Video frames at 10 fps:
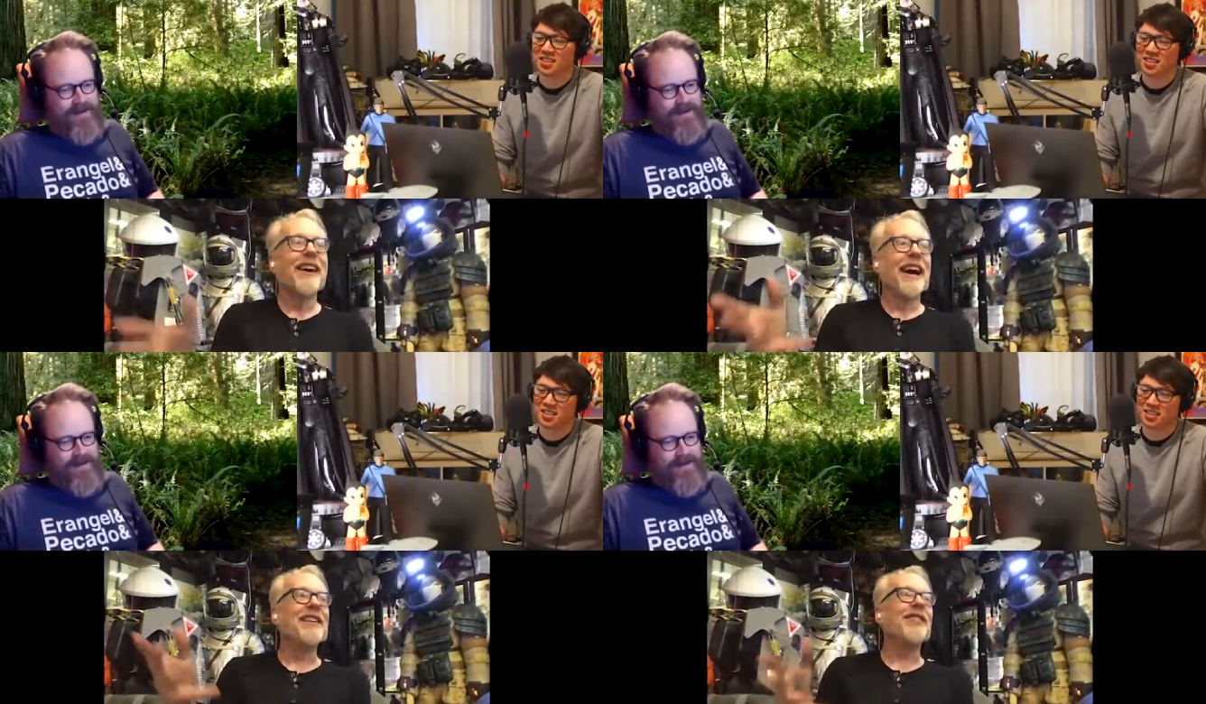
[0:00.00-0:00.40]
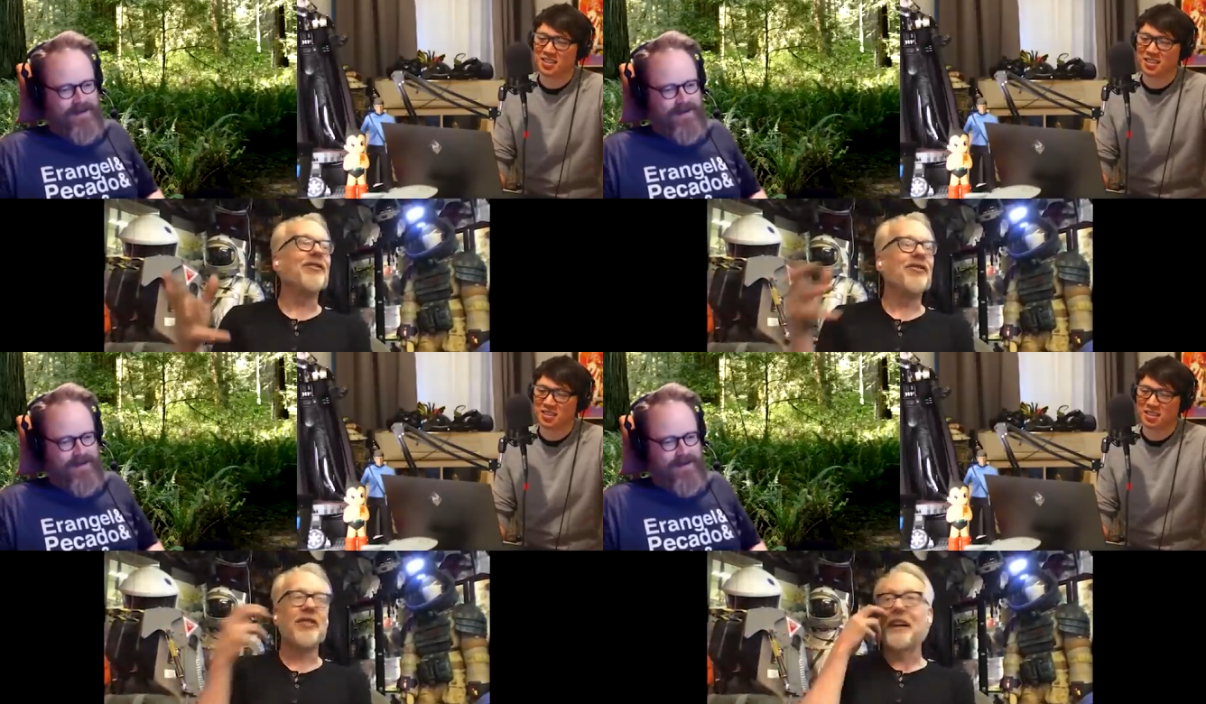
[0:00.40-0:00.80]
Speaker 1: And
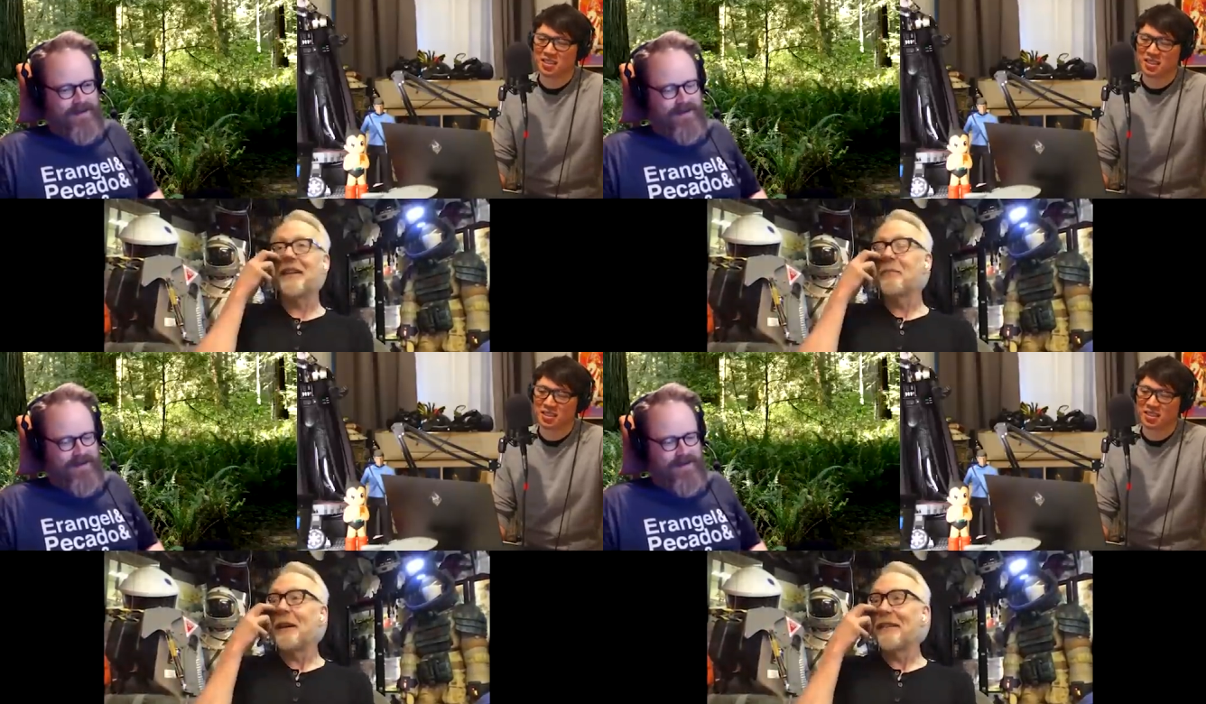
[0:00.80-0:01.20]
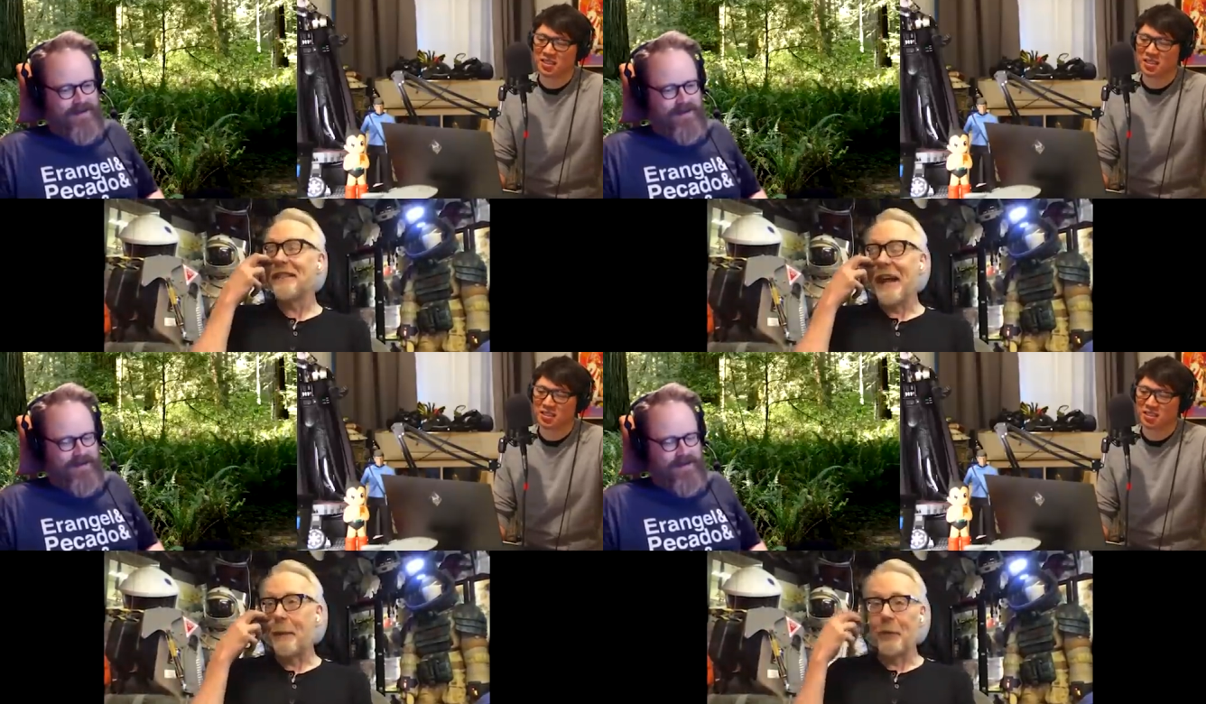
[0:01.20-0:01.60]
then she gets me a
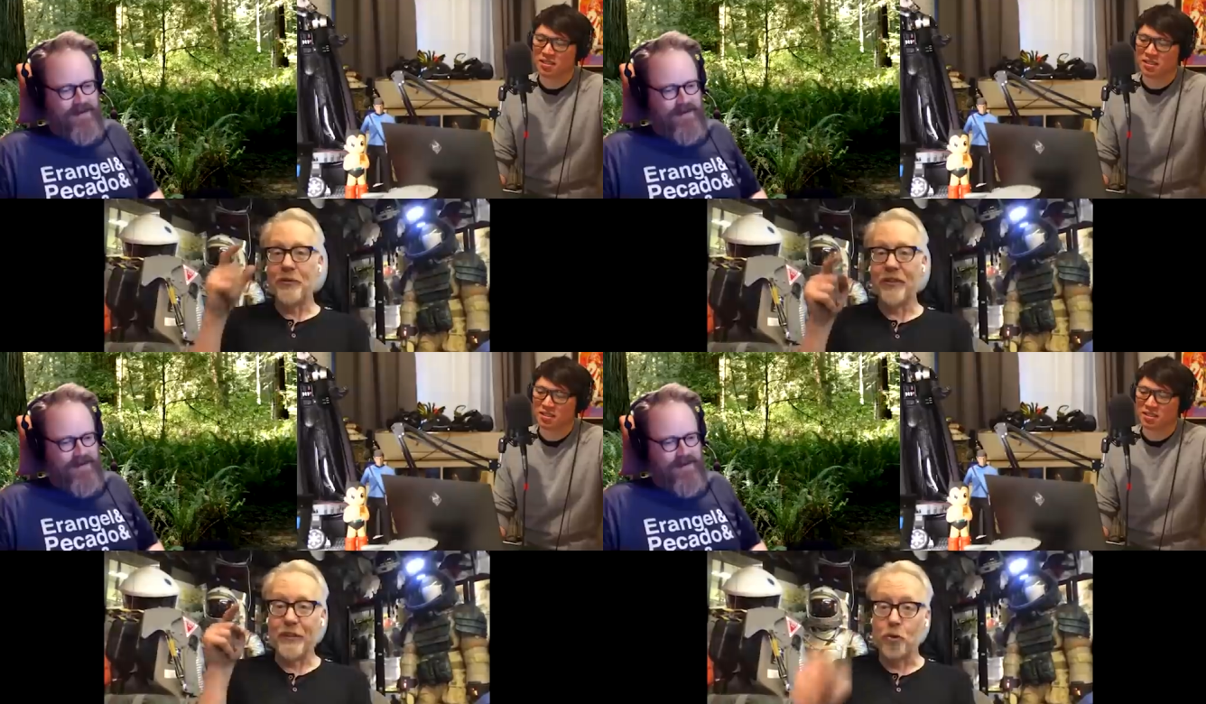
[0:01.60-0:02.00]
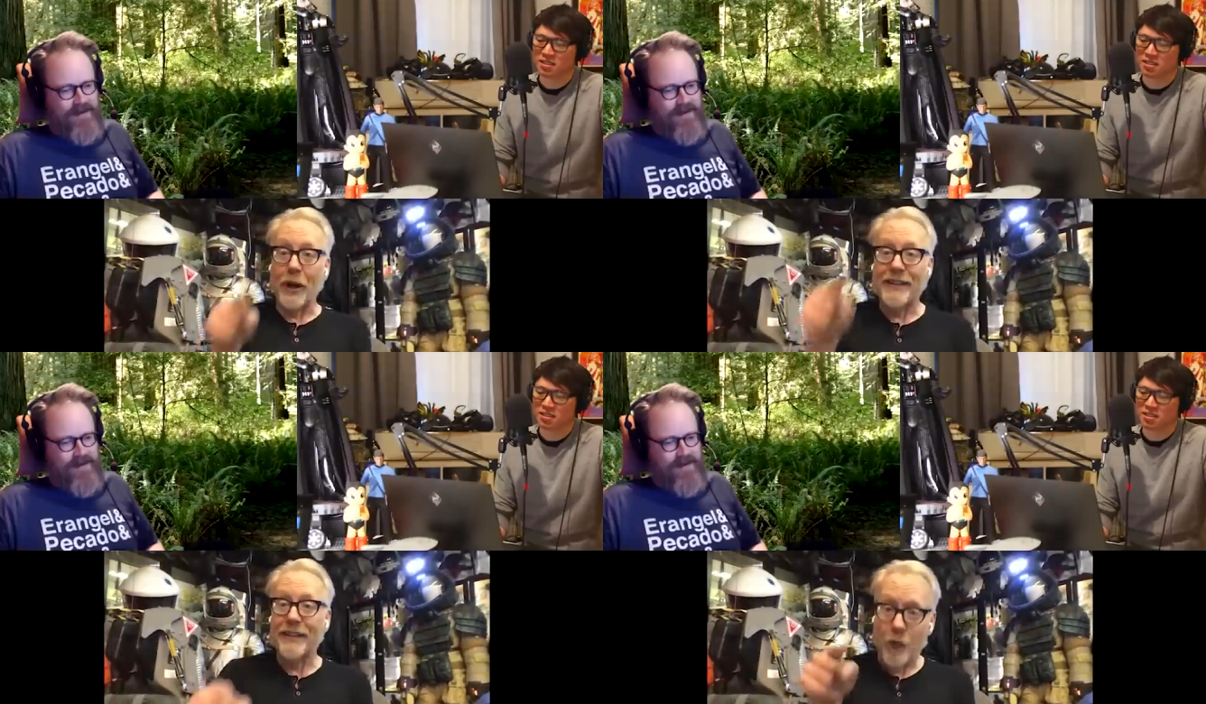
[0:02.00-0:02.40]
Snapple. She's like,
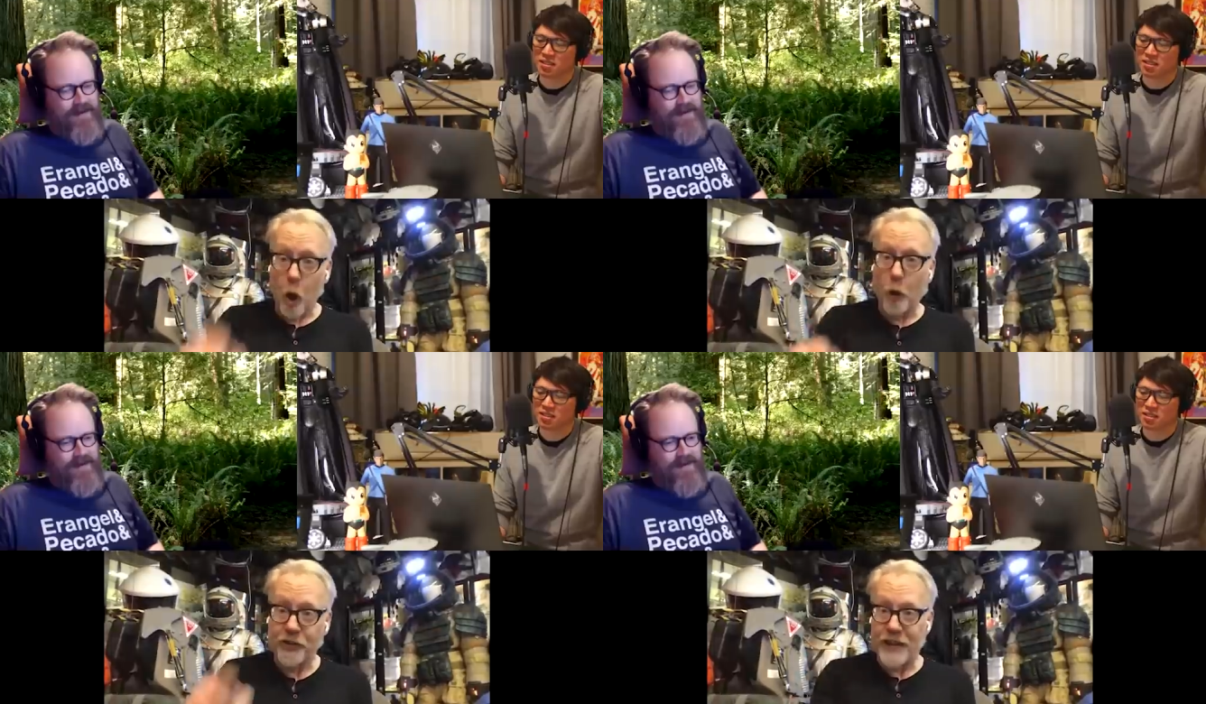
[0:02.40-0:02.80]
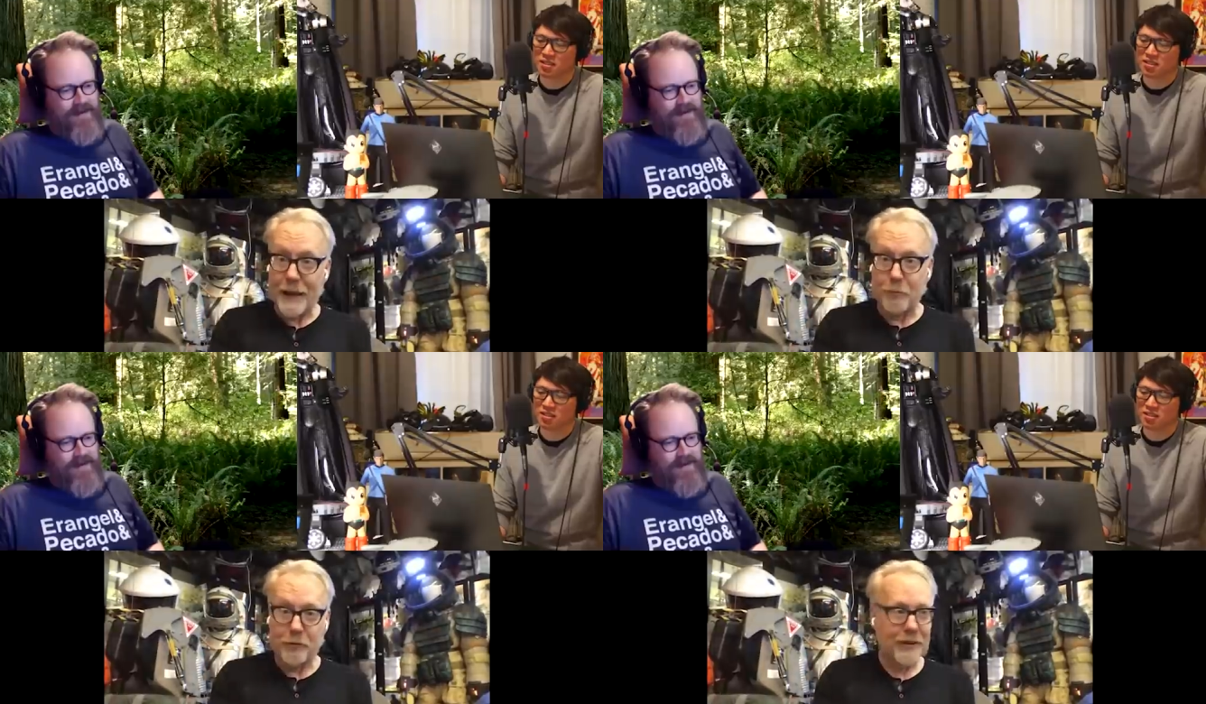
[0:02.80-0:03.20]
drink this whole
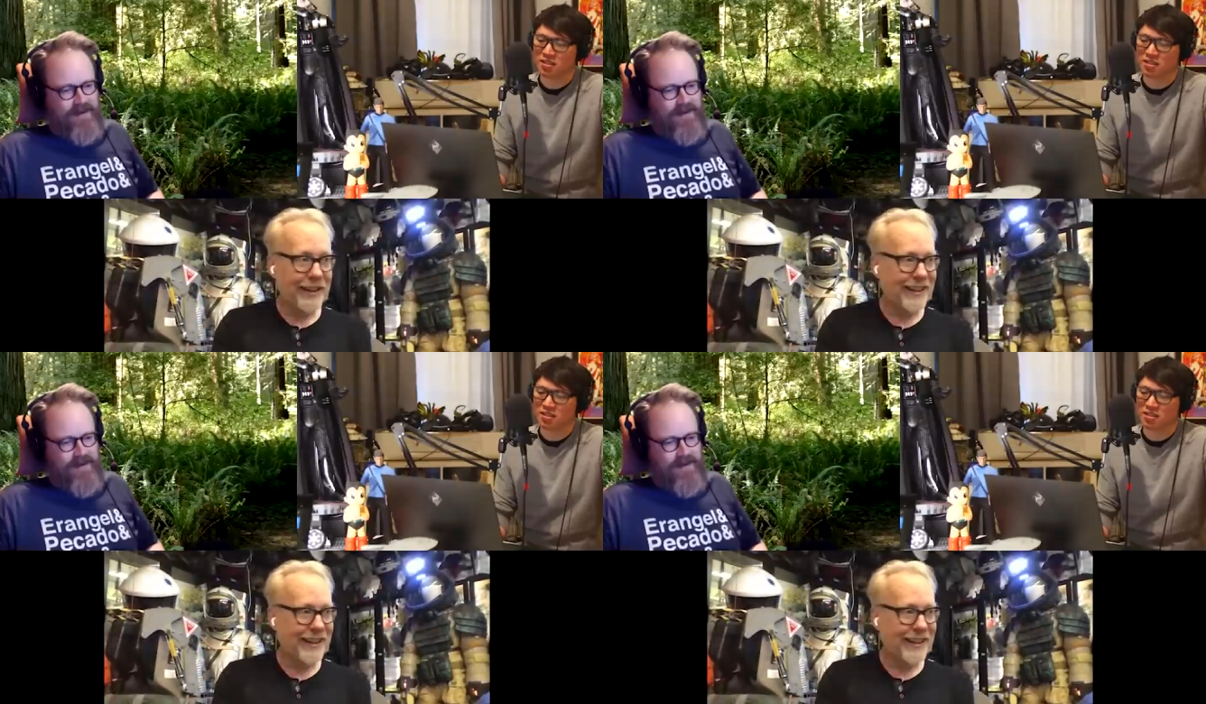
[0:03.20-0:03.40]
Snapple.